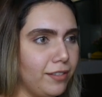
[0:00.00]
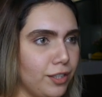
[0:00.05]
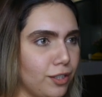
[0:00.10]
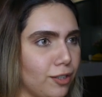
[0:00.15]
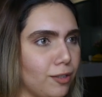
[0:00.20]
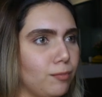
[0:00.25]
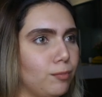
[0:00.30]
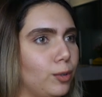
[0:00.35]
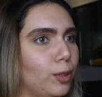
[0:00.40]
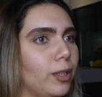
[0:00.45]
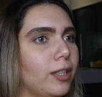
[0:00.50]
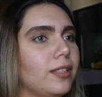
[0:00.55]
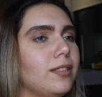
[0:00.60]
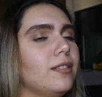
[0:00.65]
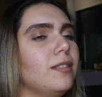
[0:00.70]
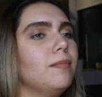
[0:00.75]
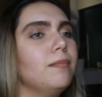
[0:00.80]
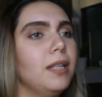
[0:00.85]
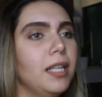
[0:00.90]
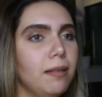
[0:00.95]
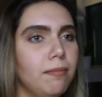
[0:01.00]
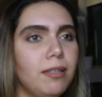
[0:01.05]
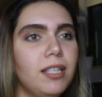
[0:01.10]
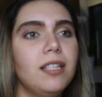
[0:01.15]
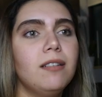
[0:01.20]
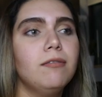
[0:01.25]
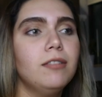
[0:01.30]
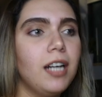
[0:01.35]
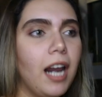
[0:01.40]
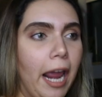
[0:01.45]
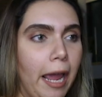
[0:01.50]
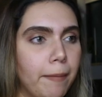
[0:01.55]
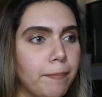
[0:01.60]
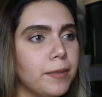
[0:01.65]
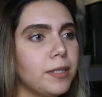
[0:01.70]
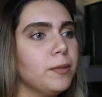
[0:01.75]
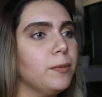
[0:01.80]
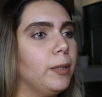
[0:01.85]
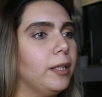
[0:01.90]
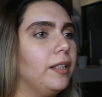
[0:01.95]
vision board. So maybe it would
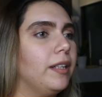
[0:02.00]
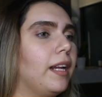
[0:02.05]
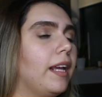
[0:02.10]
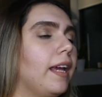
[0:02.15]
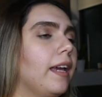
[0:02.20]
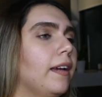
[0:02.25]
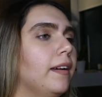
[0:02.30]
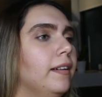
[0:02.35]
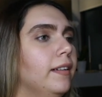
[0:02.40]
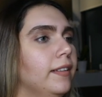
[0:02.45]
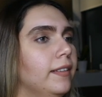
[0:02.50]
happen one day,